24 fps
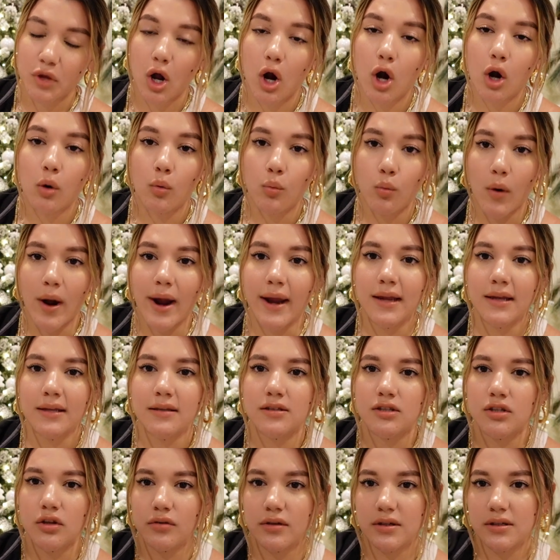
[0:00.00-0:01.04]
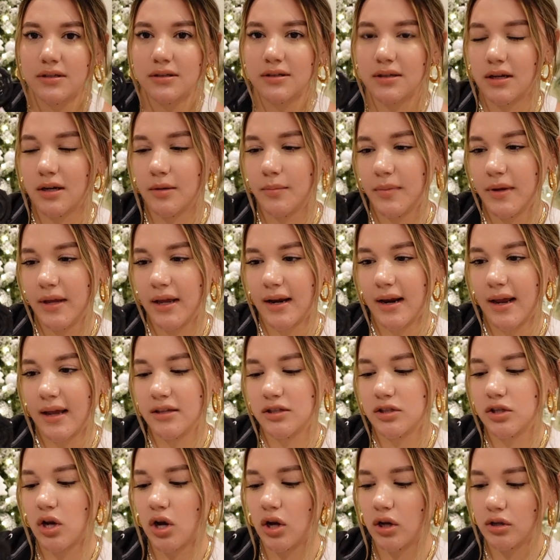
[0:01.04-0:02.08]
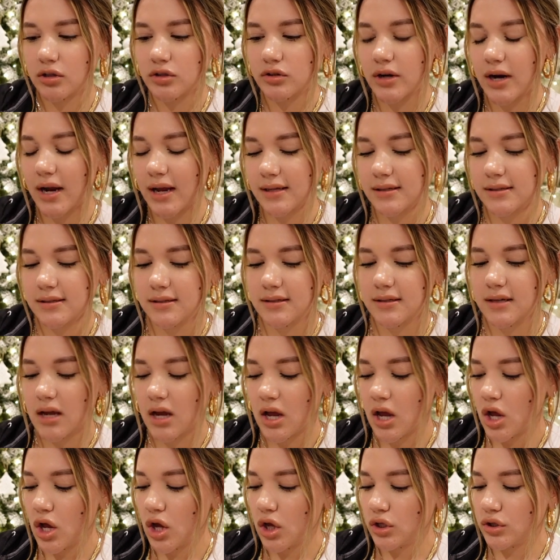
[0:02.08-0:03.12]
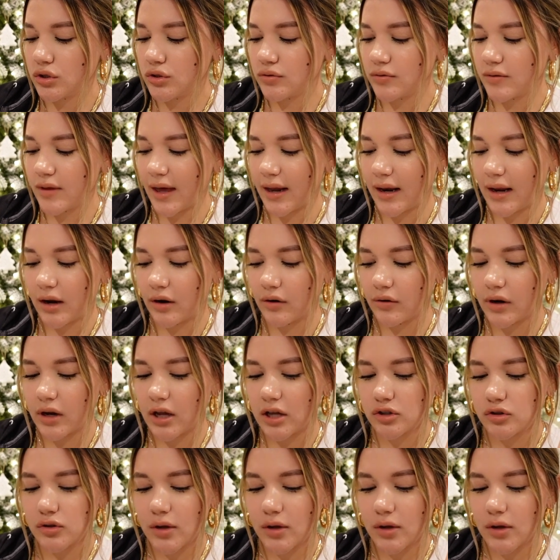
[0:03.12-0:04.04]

are white, so this is gonna be a nice contrast to that area.